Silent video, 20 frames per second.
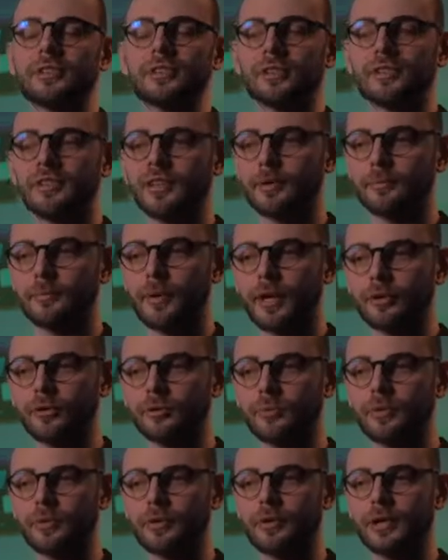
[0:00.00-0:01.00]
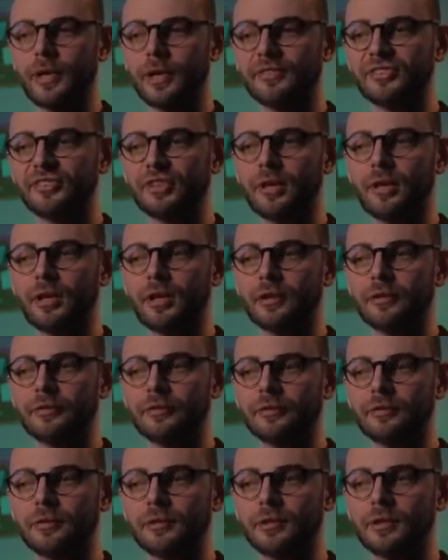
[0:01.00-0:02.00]
as I said, Biosporin has a lot
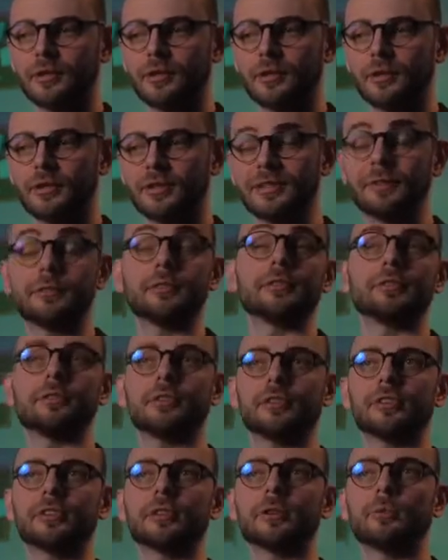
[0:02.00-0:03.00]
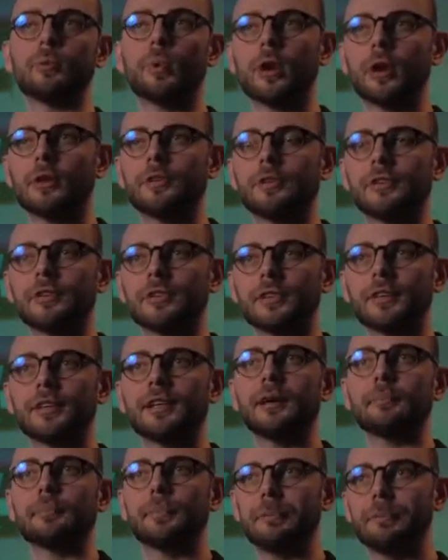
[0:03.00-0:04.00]
of different physical qualities and
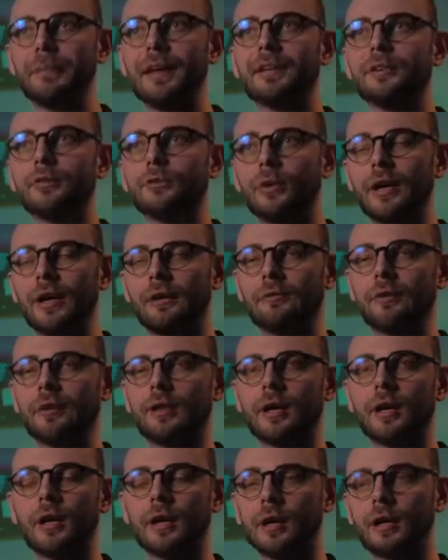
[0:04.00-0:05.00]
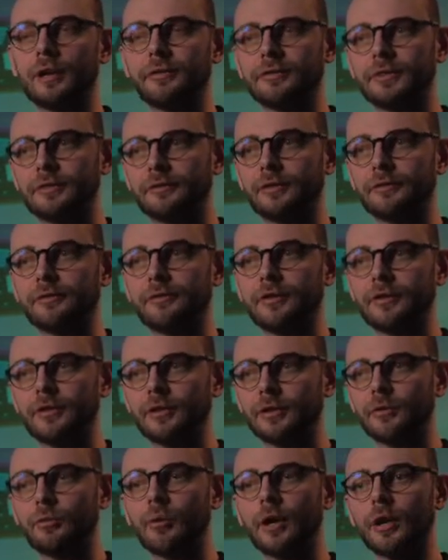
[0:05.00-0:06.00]
can be made to have a lot of different
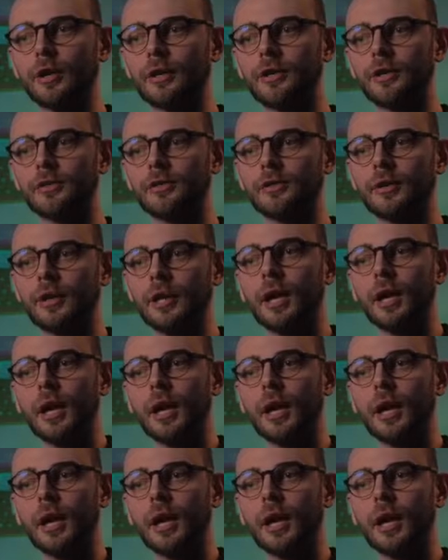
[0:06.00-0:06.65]
physical qualities.